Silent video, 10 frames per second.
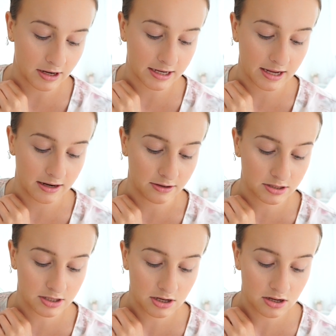like it
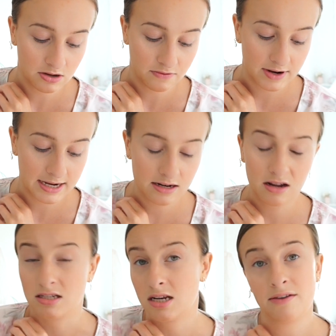looks really
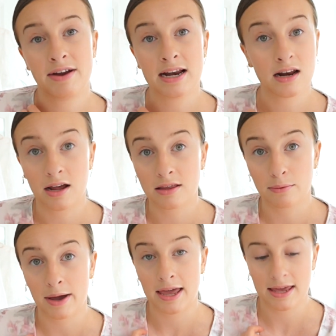nice and I really like the
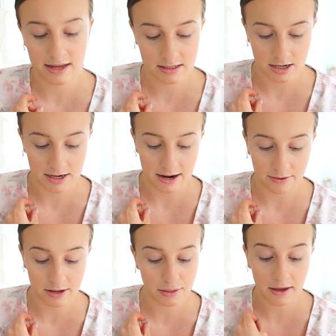way it turned
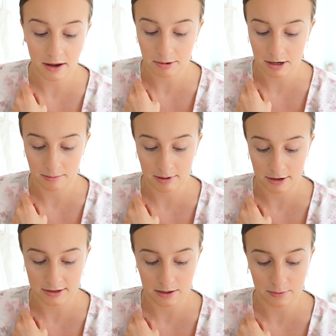out, and I think I'm going to
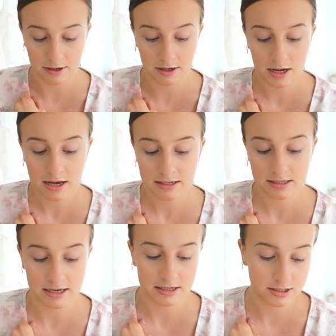upload that one
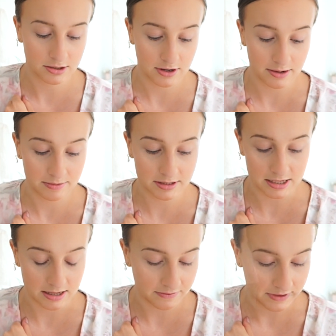to Instagram this
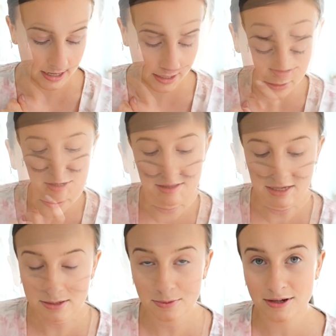evening. So
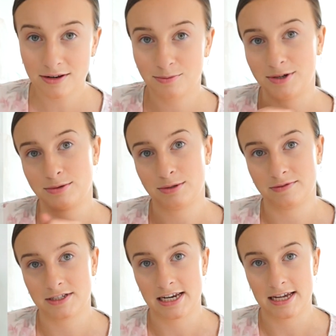this one, which was
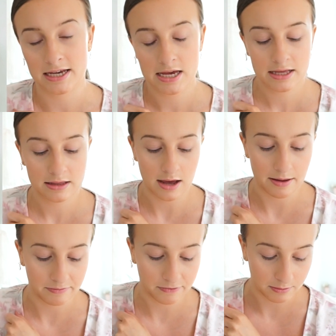obviously
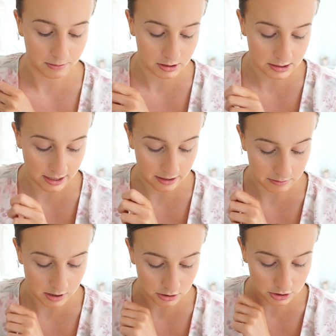from the
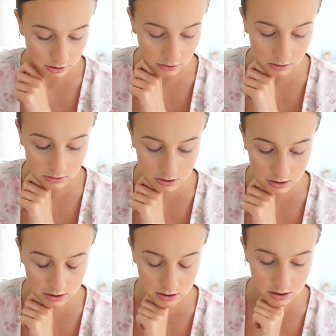same
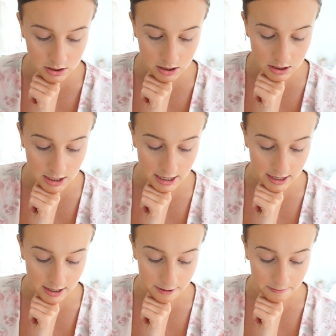shot,
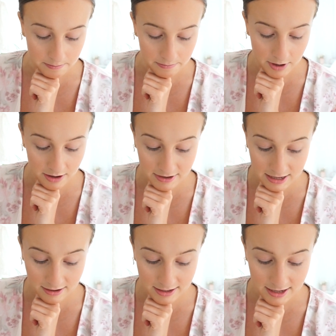I
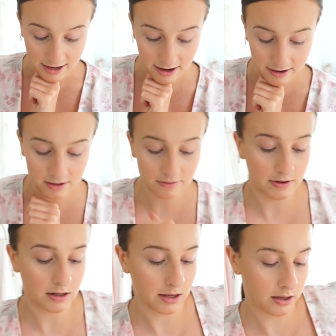really like it. I kind of
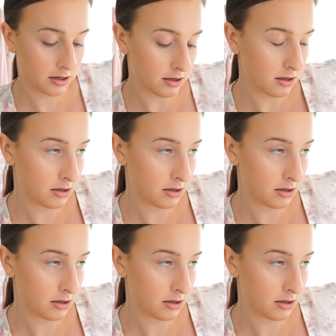like